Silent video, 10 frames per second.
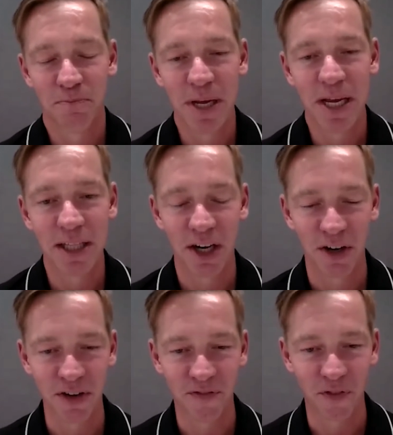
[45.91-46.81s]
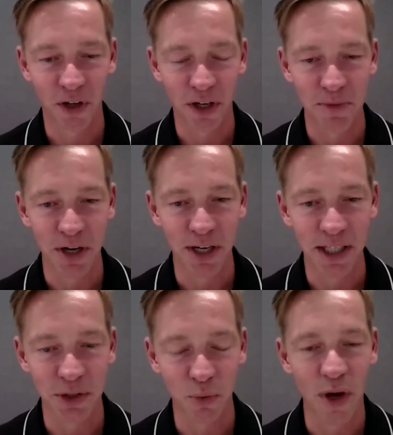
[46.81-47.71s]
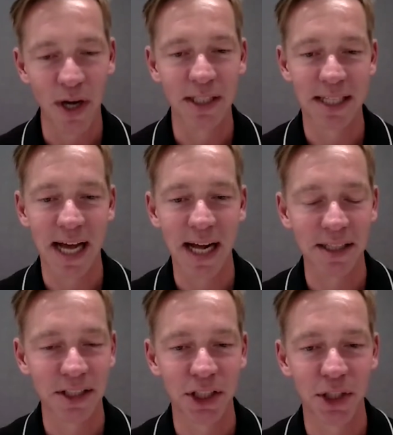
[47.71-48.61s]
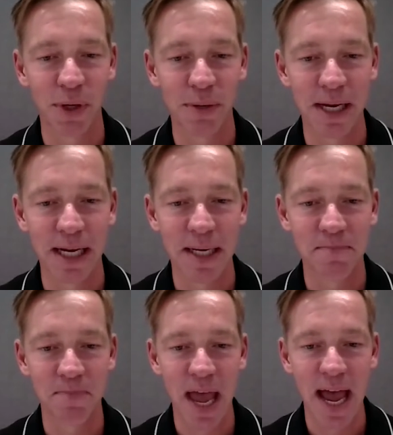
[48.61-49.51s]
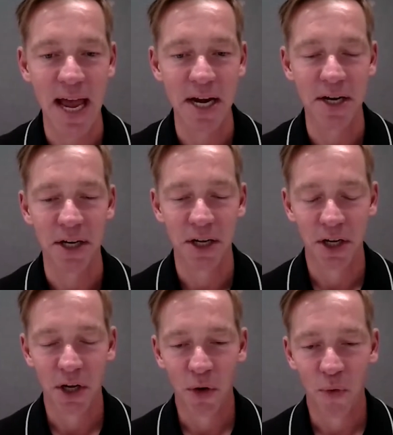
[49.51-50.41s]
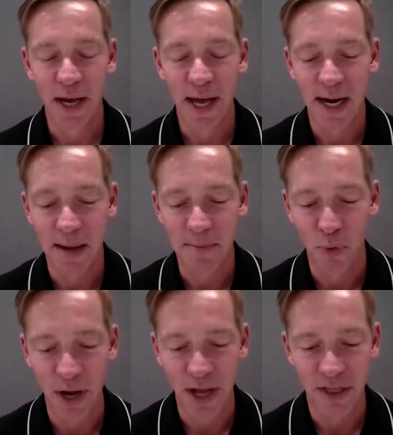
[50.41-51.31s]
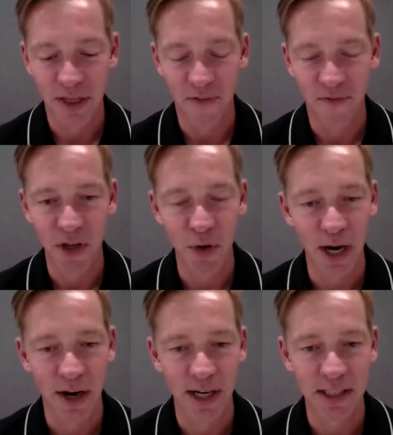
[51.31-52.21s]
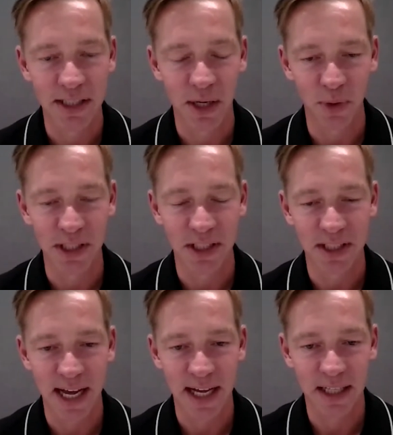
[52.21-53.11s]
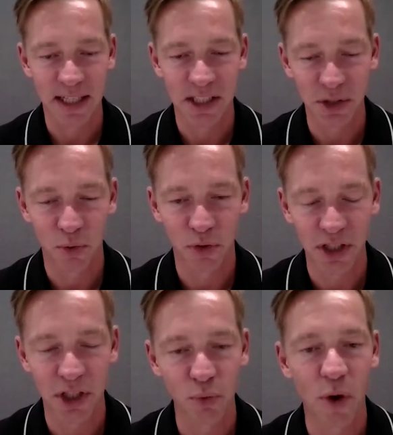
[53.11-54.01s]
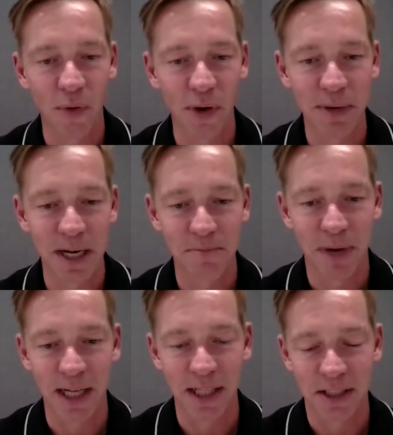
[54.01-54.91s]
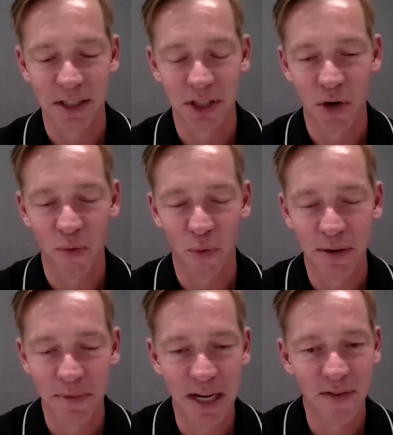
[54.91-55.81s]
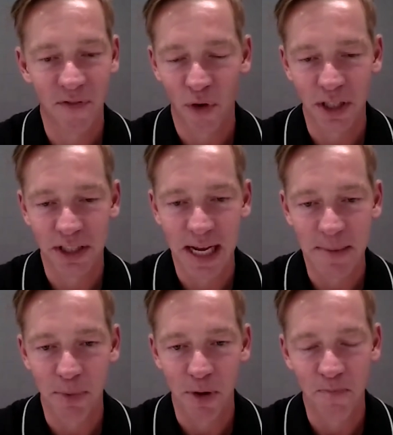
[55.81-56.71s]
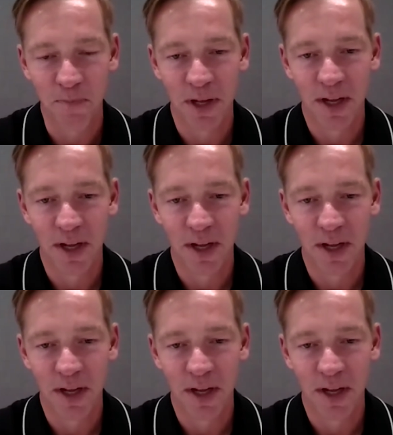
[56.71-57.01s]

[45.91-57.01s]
being there for communities, what exactly do we mean? And we ended up with a few areas that we said, this is what we mean by this. So we mean, for example,